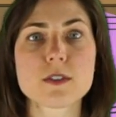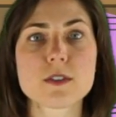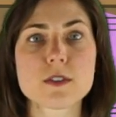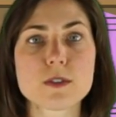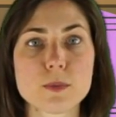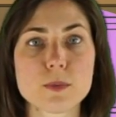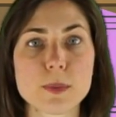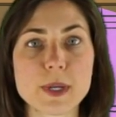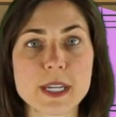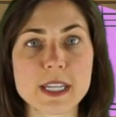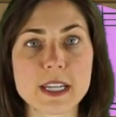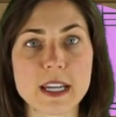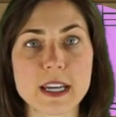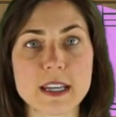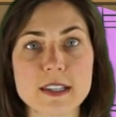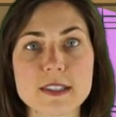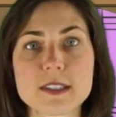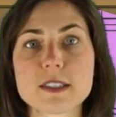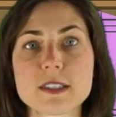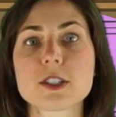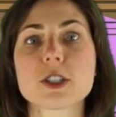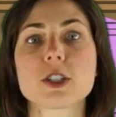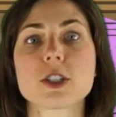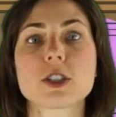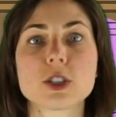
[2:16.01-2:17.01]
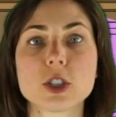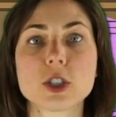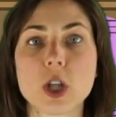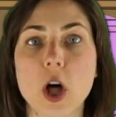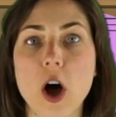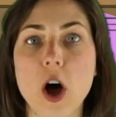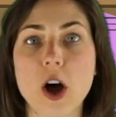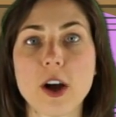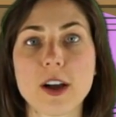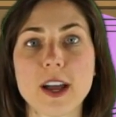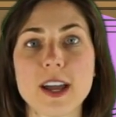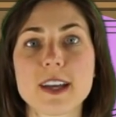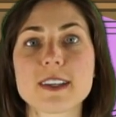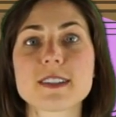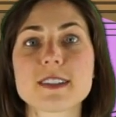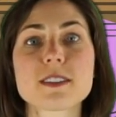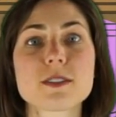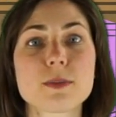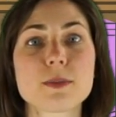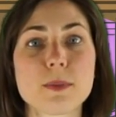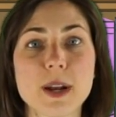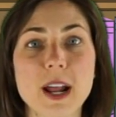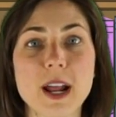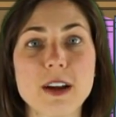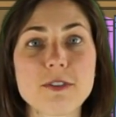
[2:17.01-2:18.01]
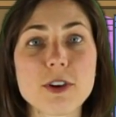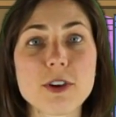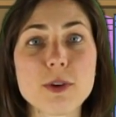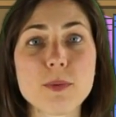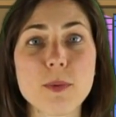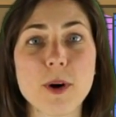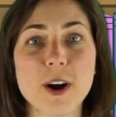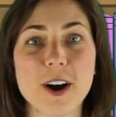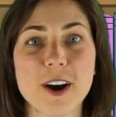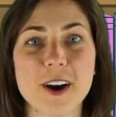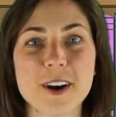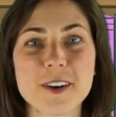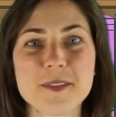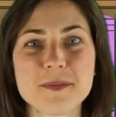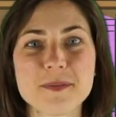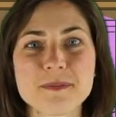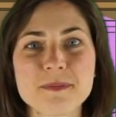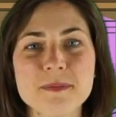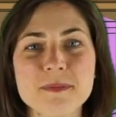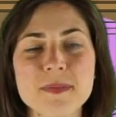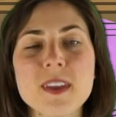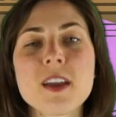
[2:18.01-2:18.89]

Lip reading: sweetest, longest, whatever word.